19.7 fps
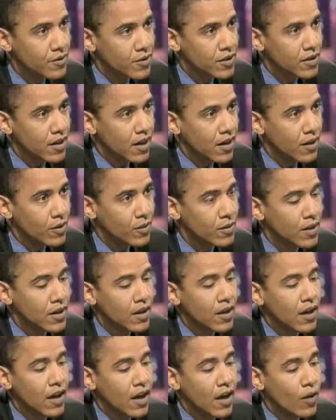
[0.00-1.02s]
of Chicago.
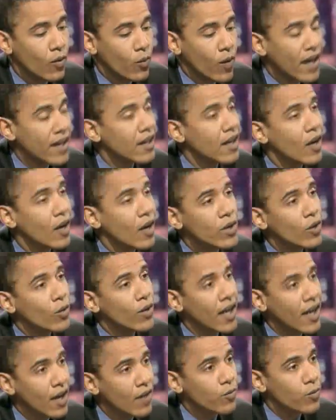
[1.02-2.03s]
Right now, we
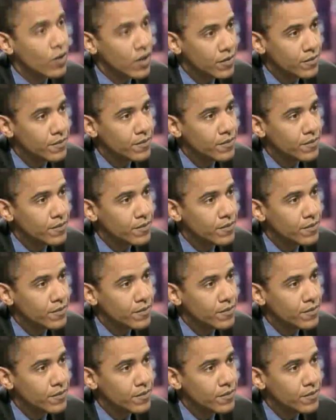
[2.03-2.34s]
don't have one.